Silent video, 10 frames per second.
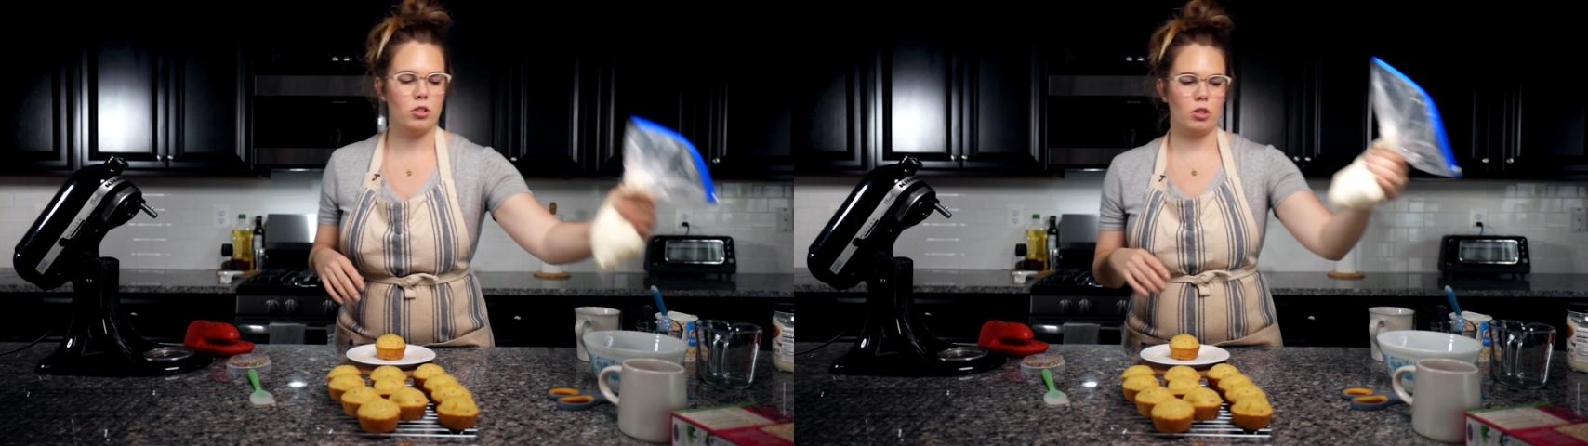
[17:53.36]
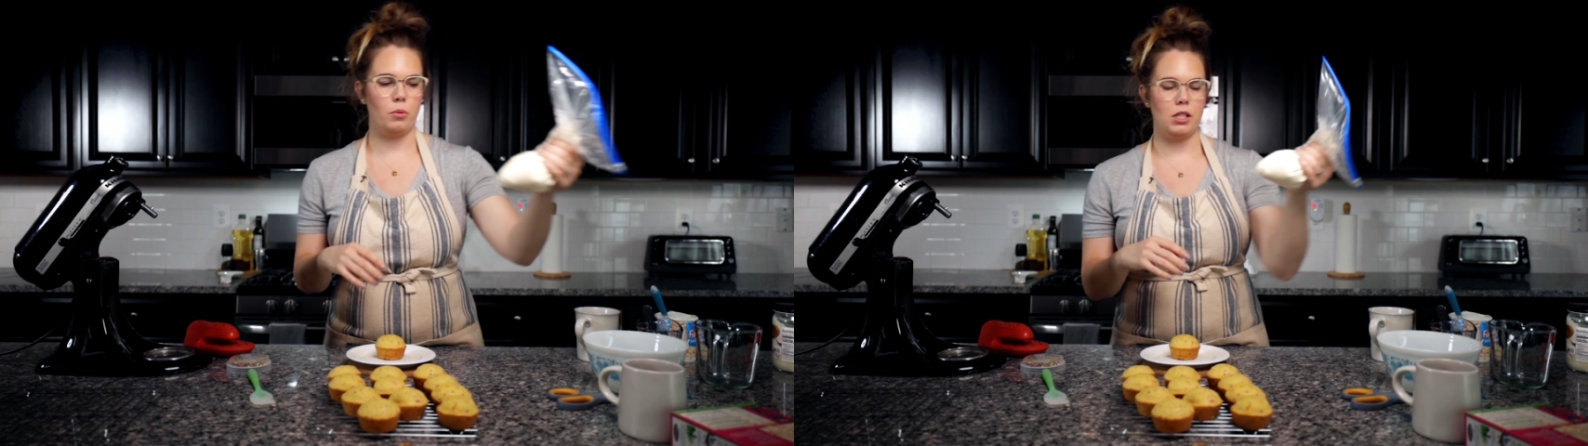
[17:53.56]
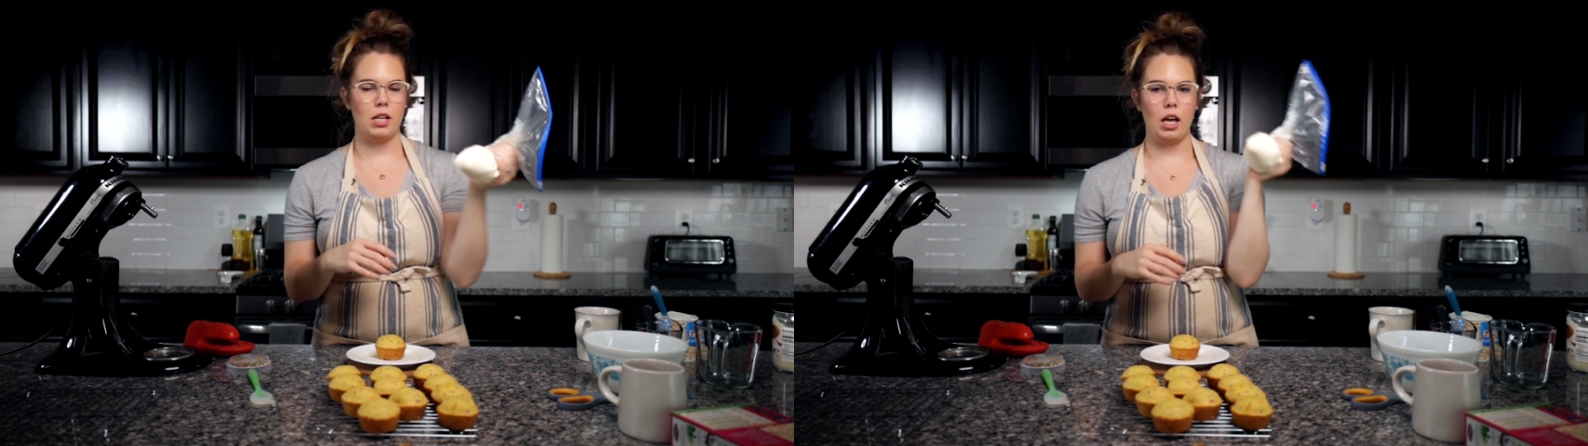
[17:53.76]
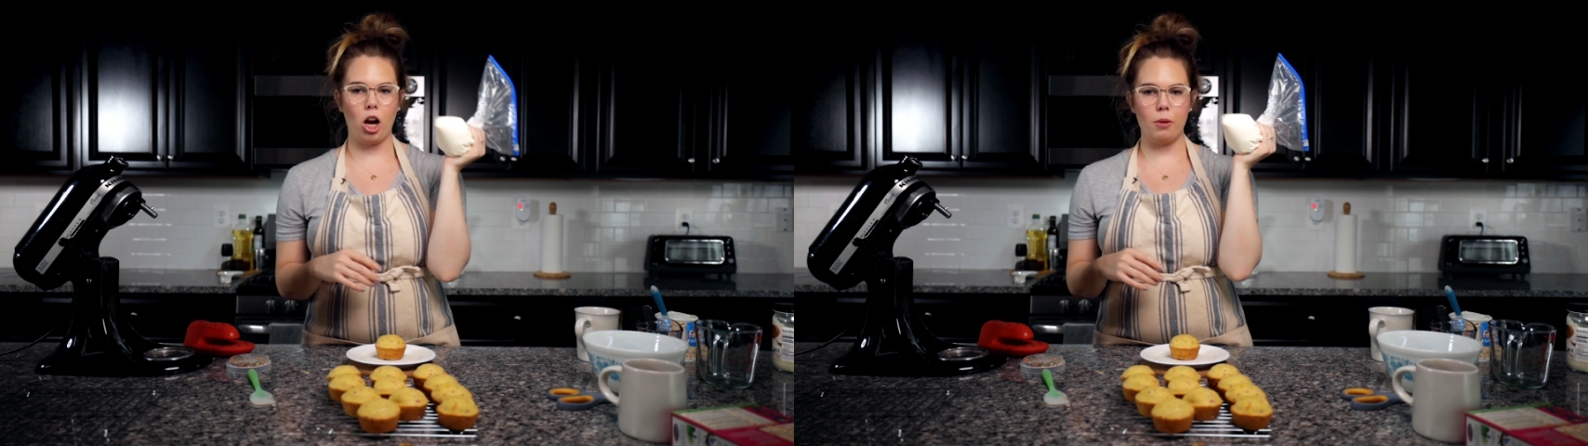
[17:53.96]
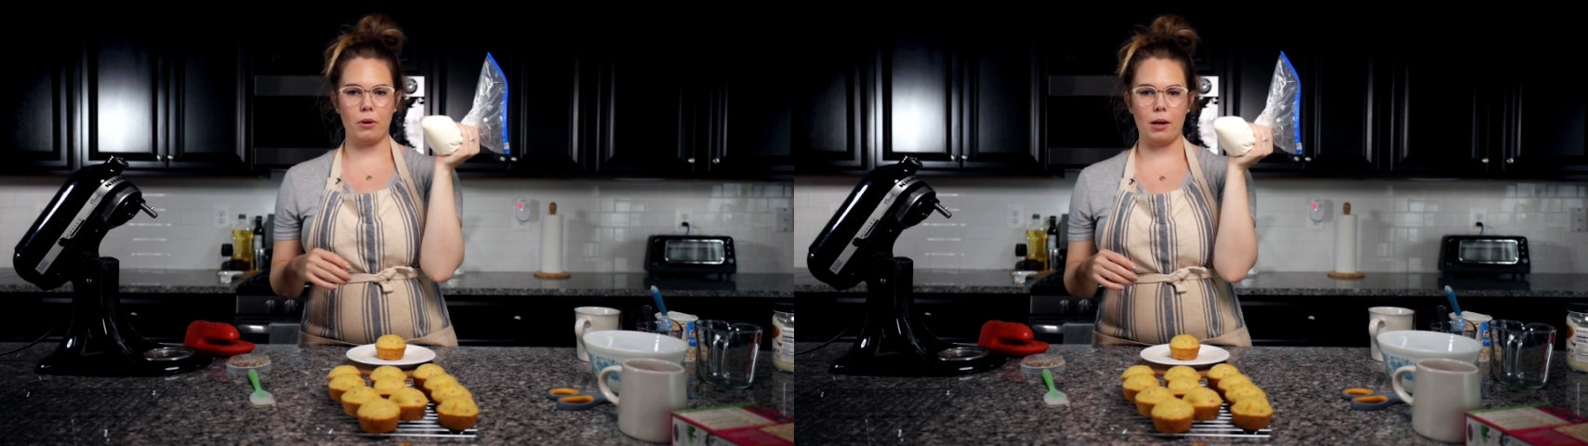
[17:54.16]
So we take
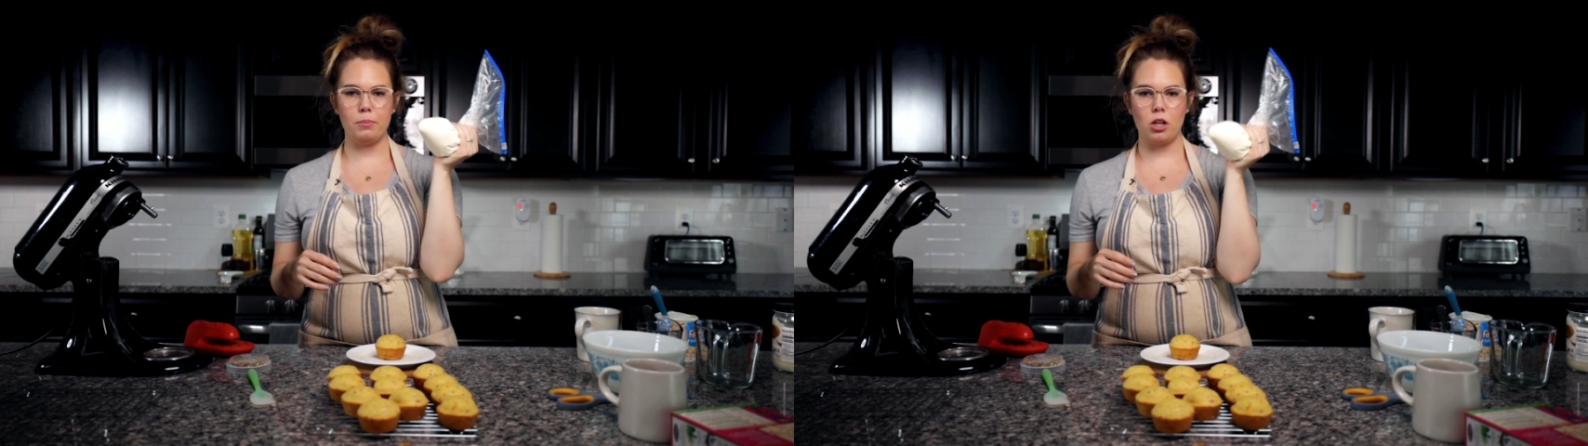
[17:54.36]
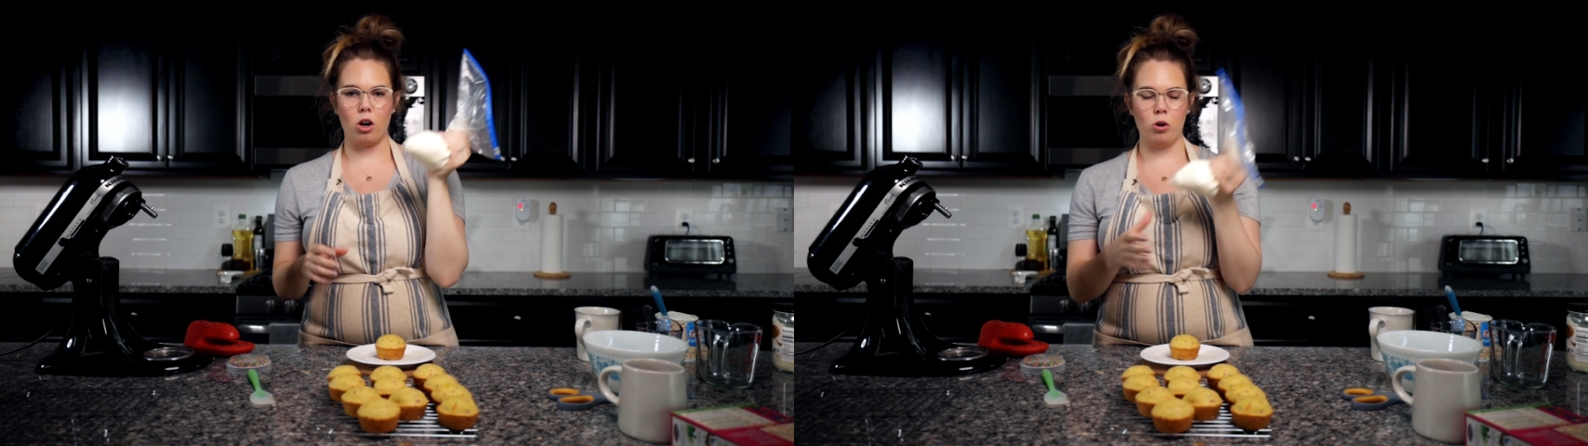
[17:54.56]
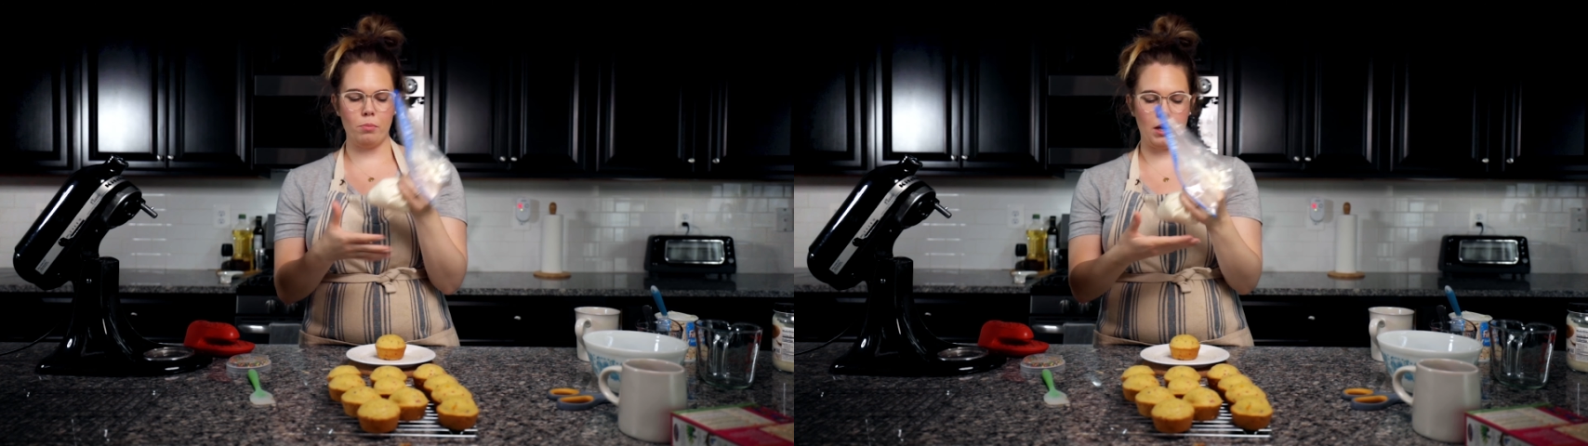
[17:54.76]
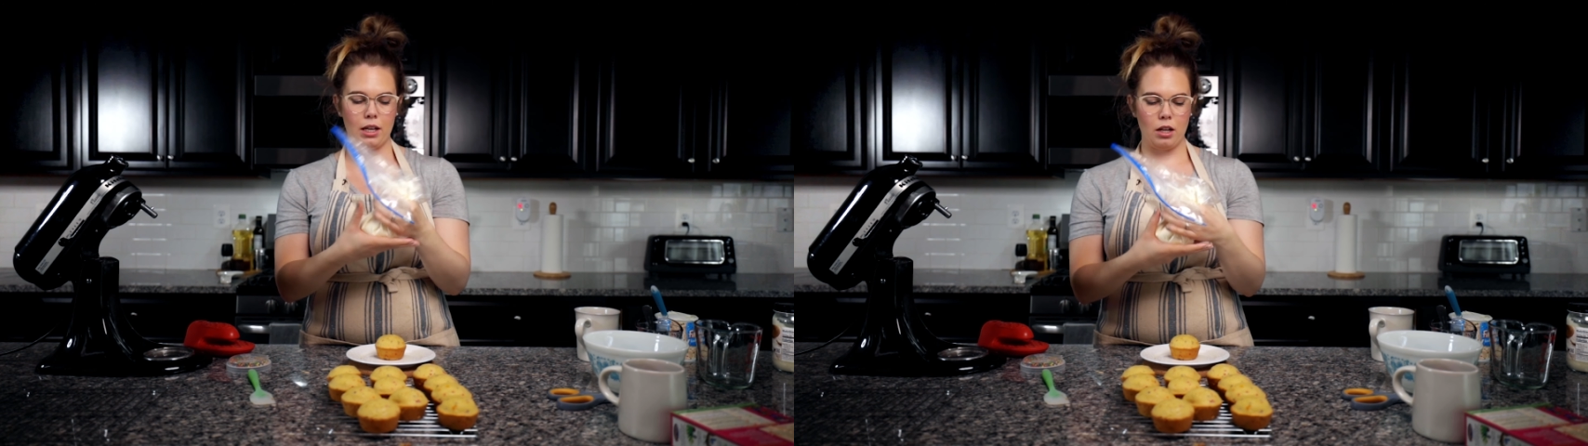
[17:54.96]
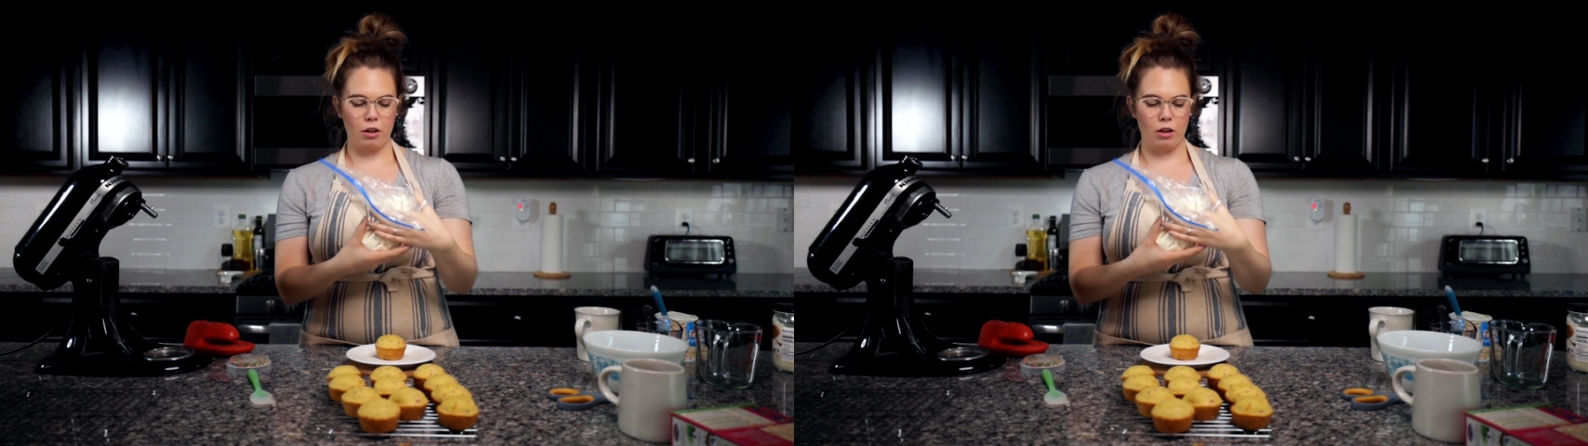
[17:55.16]
our prepped homemade